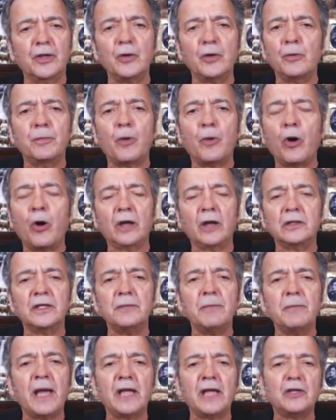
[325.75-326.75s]
they were
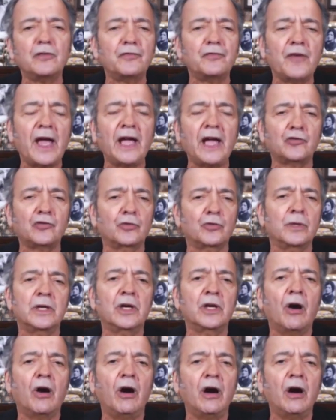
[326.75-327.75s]
hardly
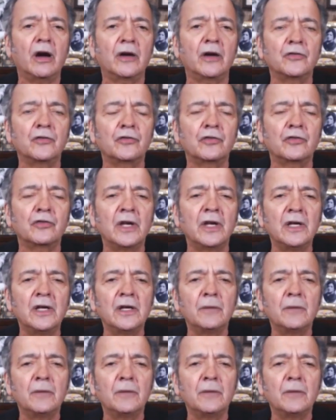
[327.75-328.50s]
manufacturing cars.